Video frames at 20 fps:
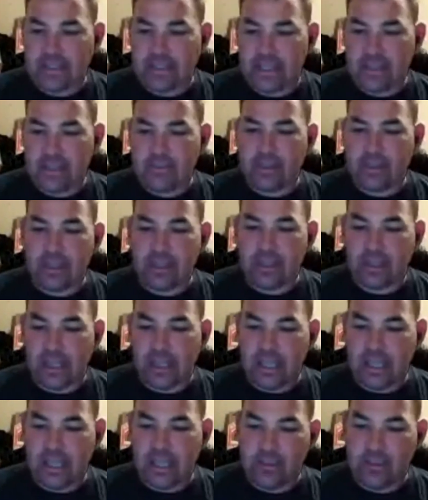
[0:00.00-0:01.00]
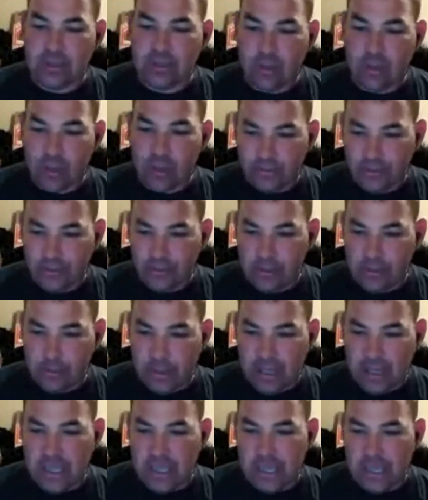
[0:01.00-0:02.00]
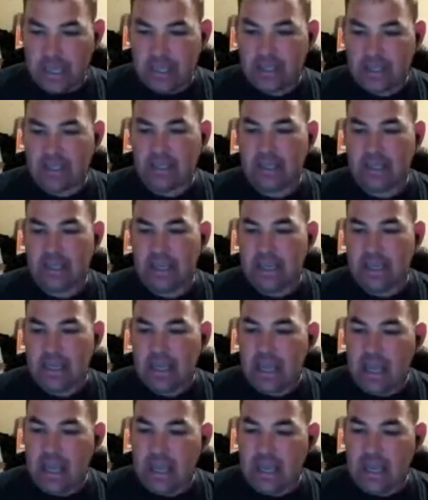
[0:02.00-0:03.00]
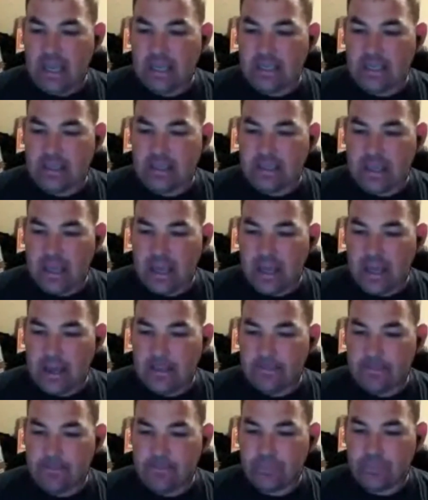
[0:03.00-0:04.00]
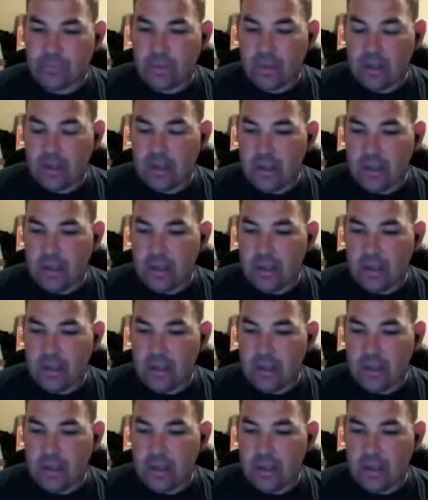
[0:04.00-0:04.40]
but a lot of times it looked like he was going for the big hit, and uh,